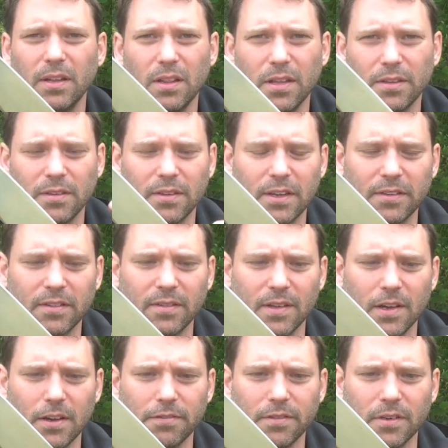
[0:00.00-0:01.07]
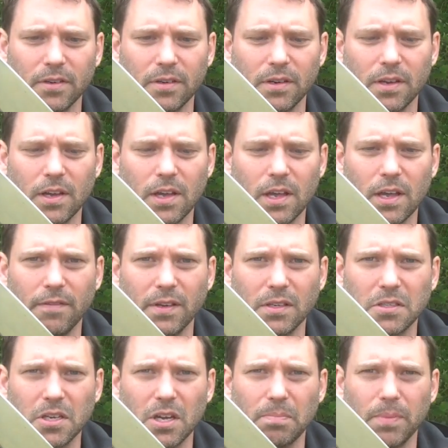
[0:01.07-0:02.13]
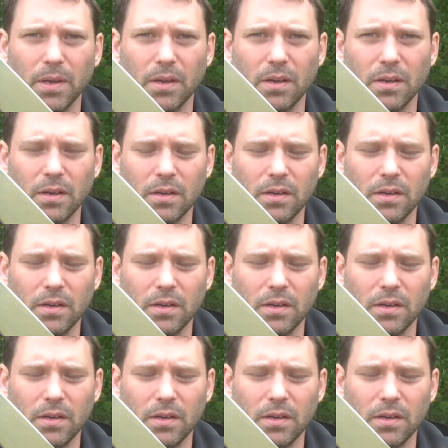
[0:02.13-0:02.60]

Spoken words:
this doesn't after having chopping